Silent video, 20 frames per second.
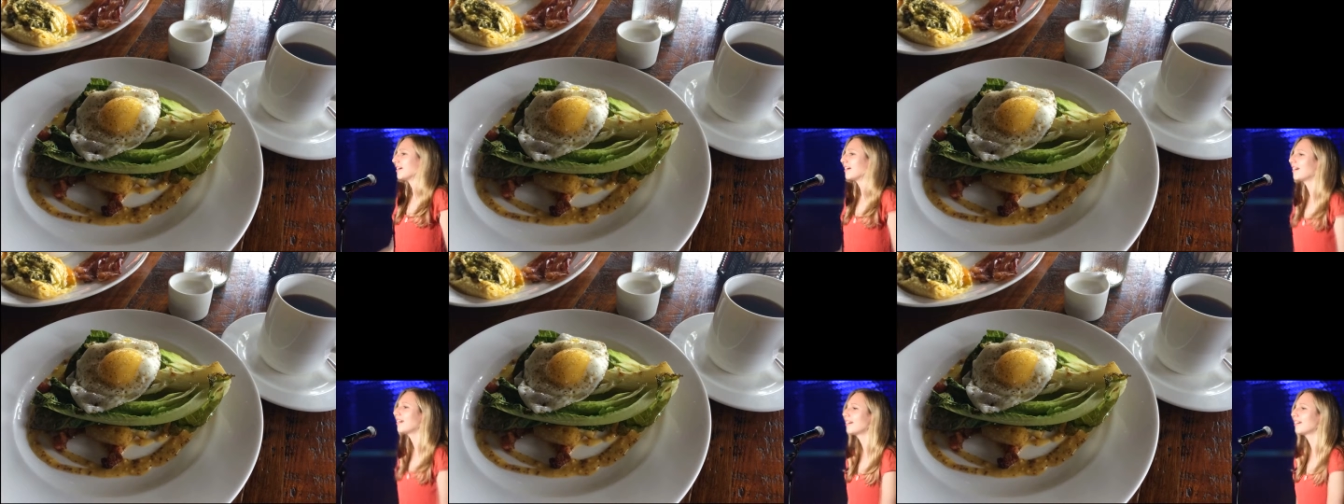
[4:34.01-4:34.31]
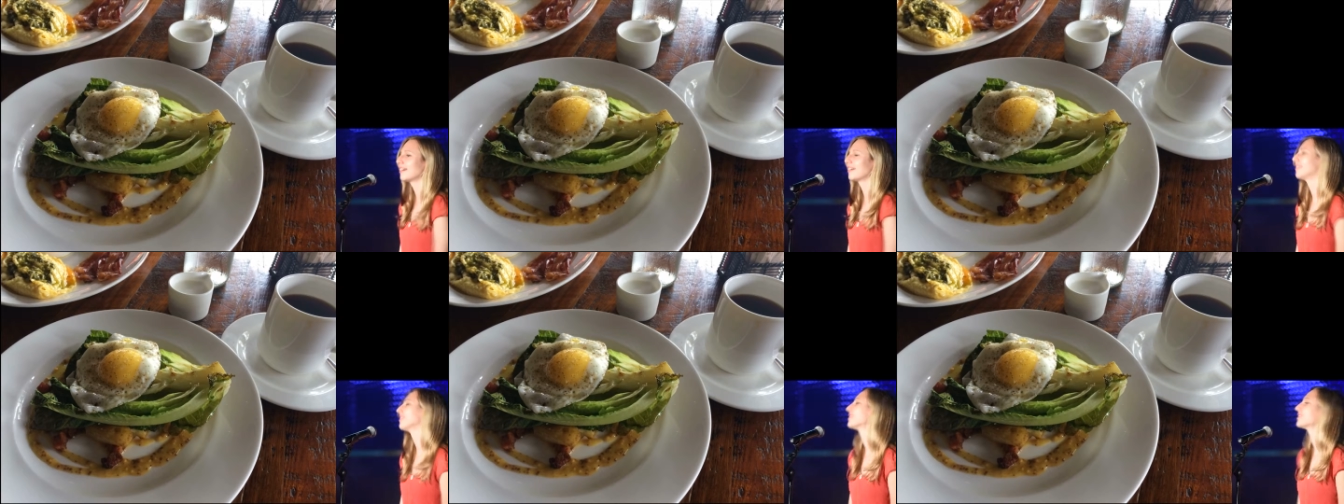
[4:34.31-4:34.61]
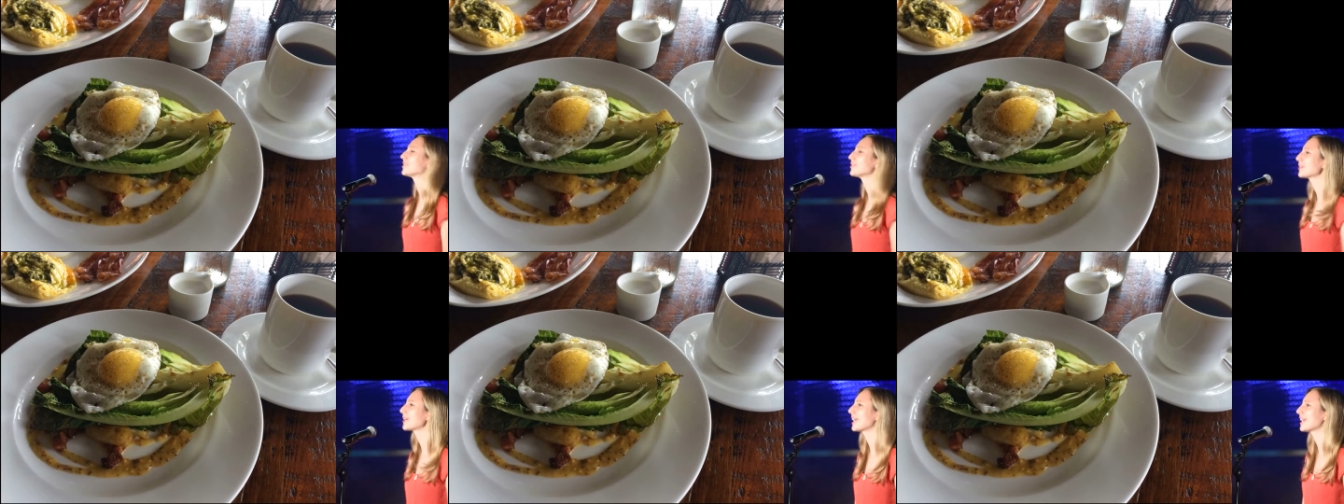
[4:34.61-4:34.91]
Oh,
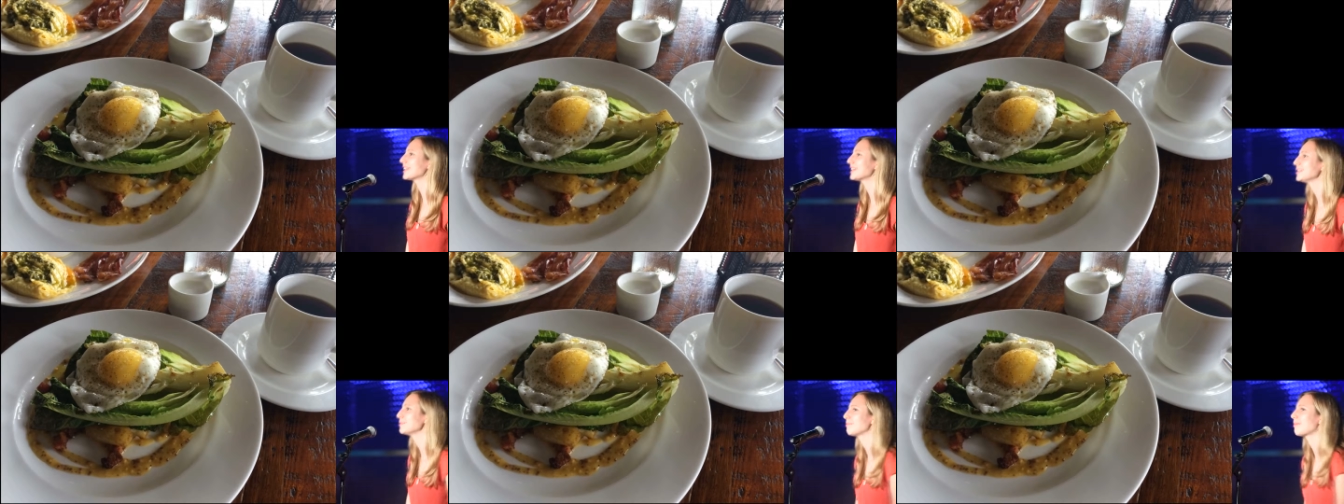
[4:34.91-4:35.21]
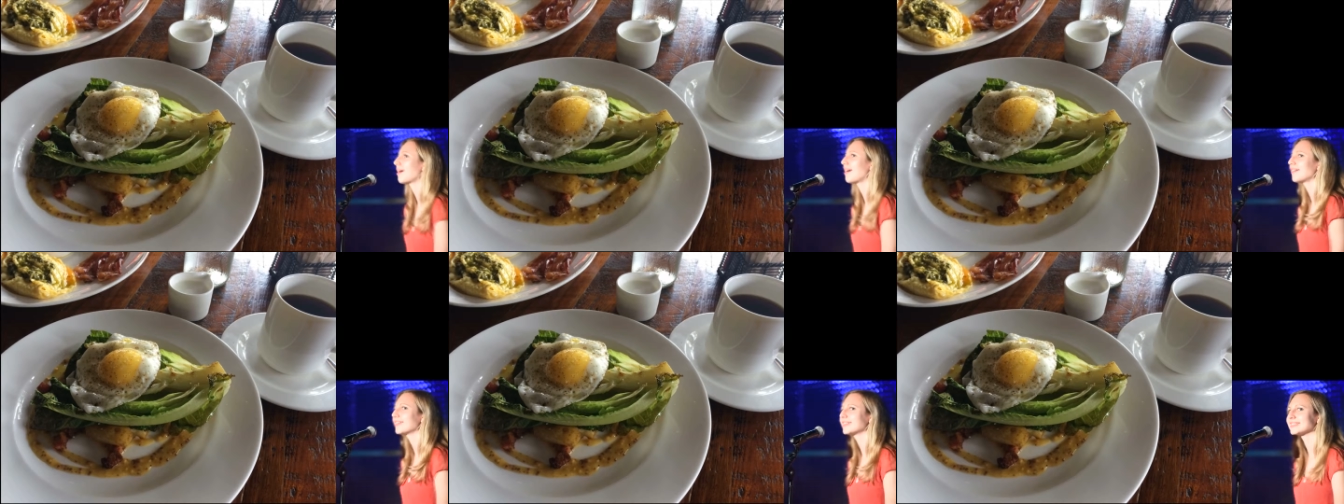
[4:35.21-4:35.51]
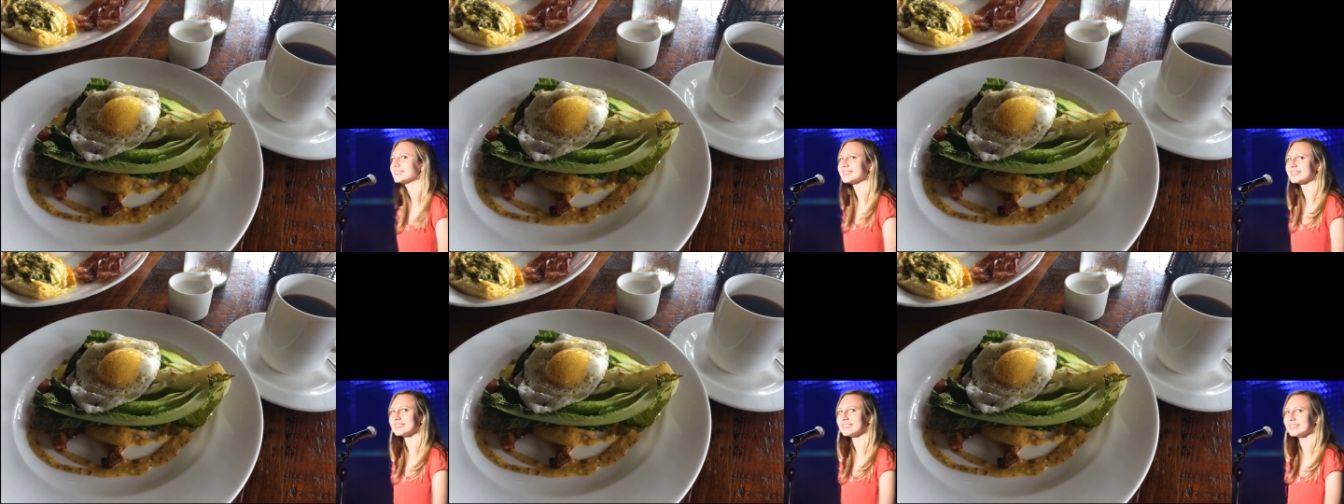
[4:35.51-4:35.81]
can't eat
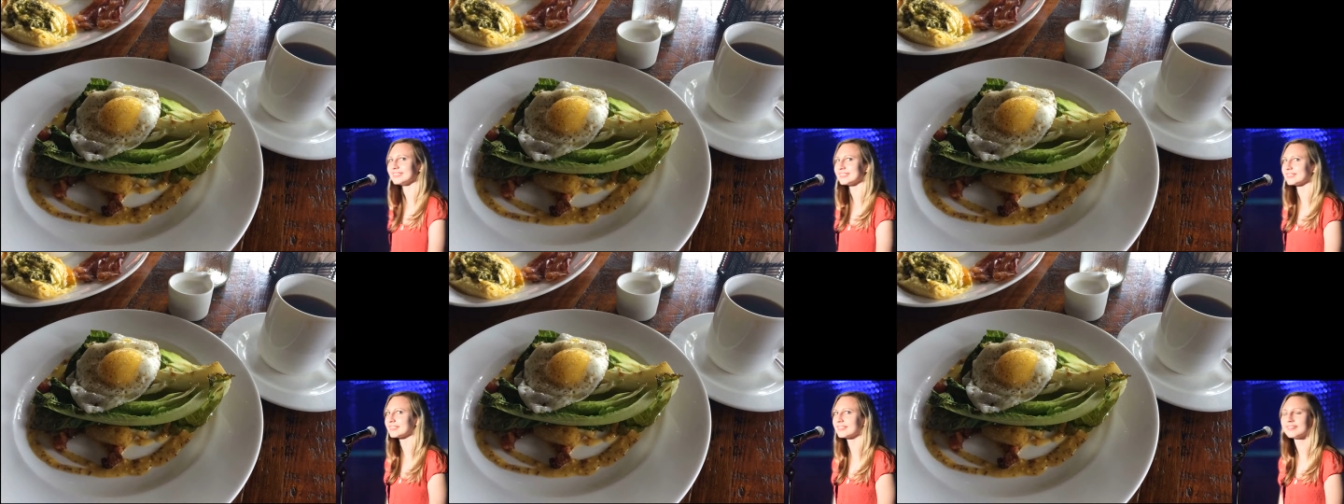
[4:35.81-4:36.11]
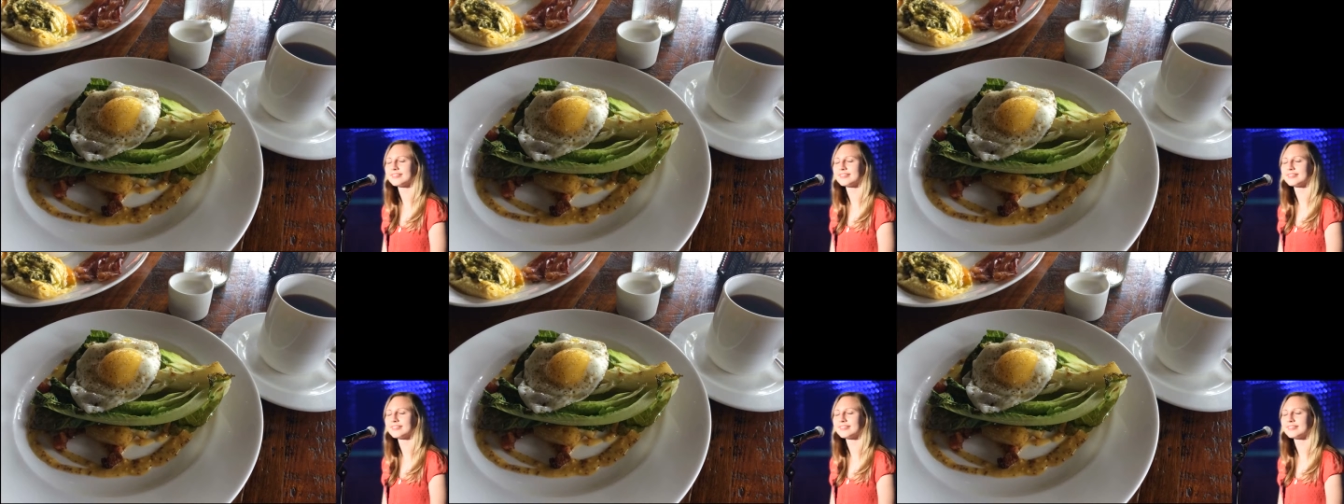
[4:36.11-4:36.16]
policies.